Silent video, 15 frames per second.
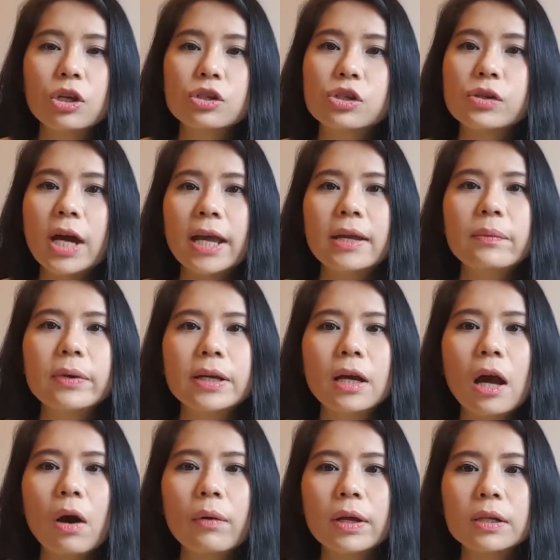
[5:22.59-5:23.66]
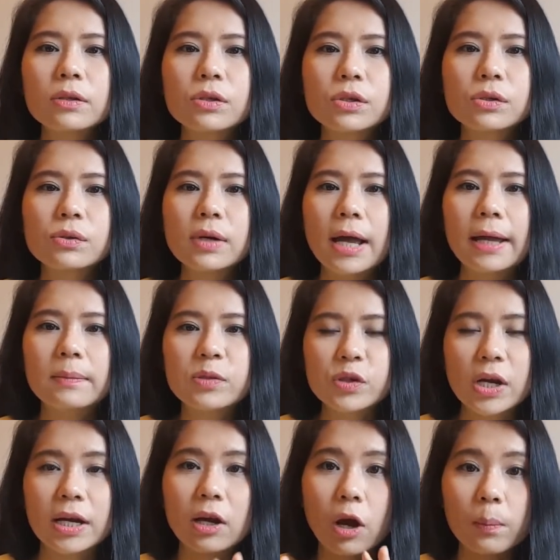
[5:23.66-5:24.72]
Today we go into aim
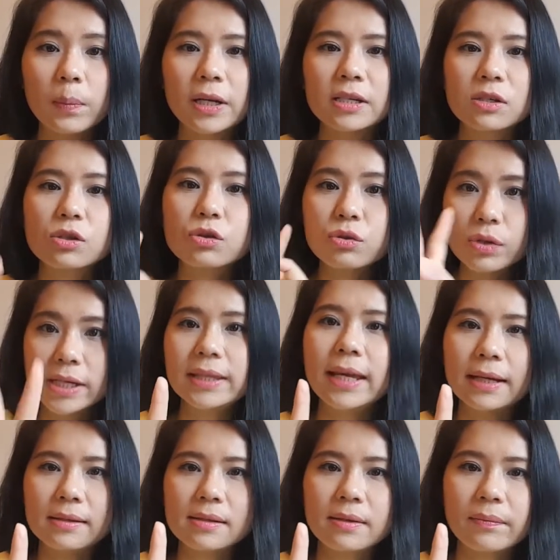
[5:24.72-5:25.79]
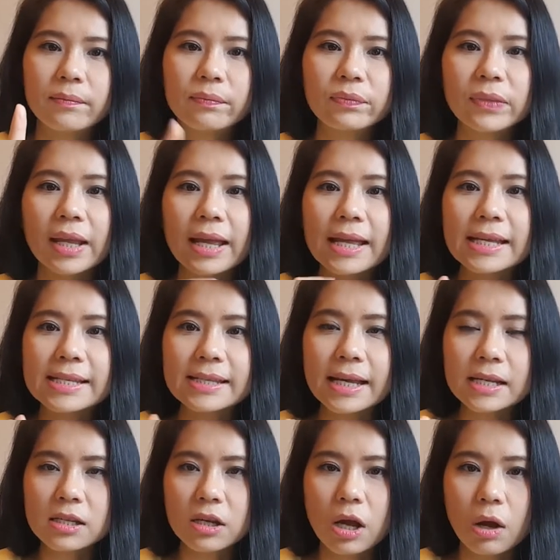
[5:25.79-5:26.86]
to accomplish 3 things:
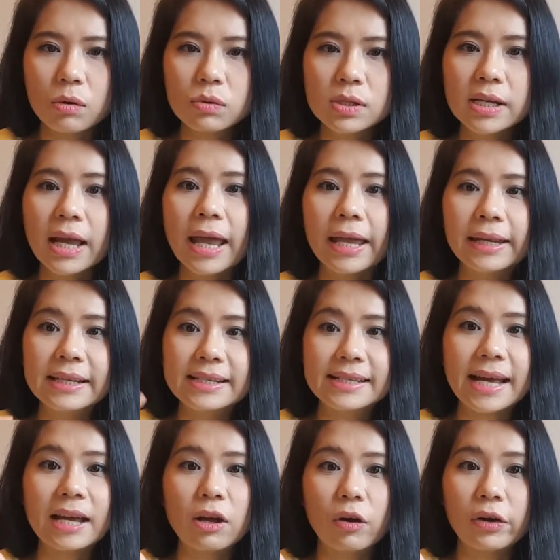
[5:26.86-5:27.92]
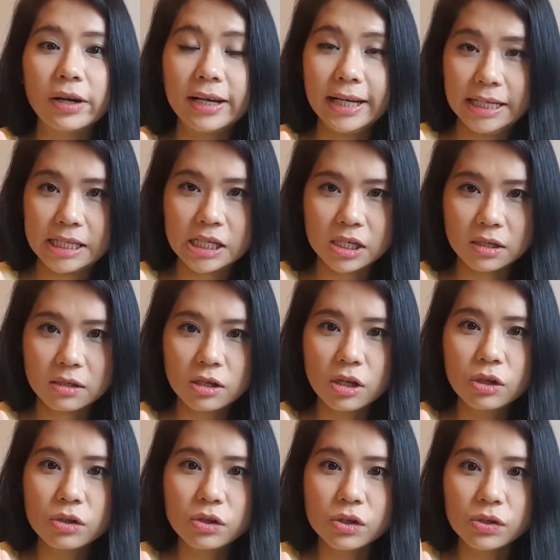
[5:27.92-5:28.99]
set goals and decide on niche
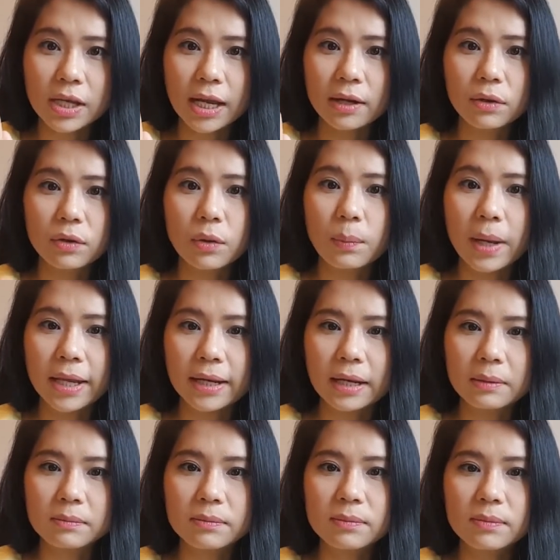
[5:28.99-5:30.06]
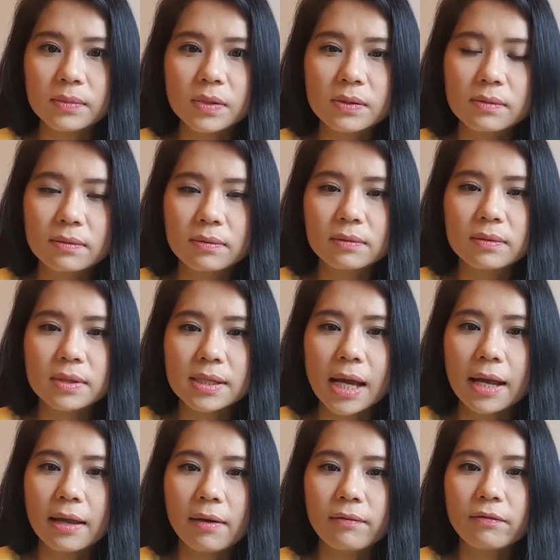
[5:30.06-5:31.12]
to get domain name,
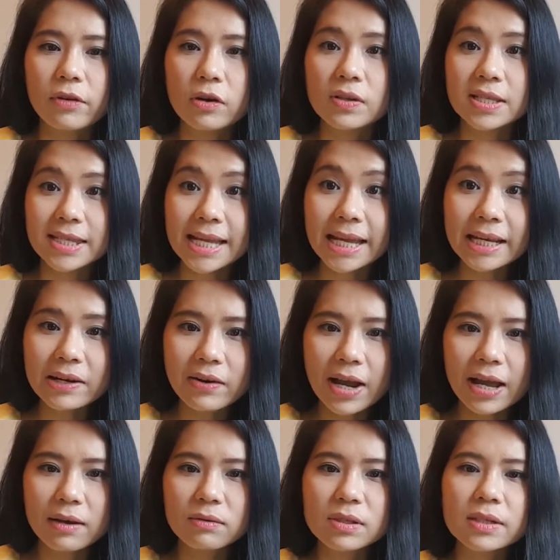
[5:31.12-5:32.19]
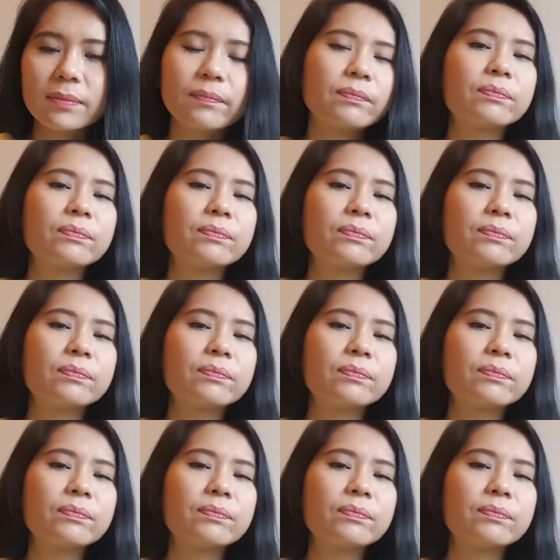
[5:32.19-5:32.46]
sign up for SiteGround.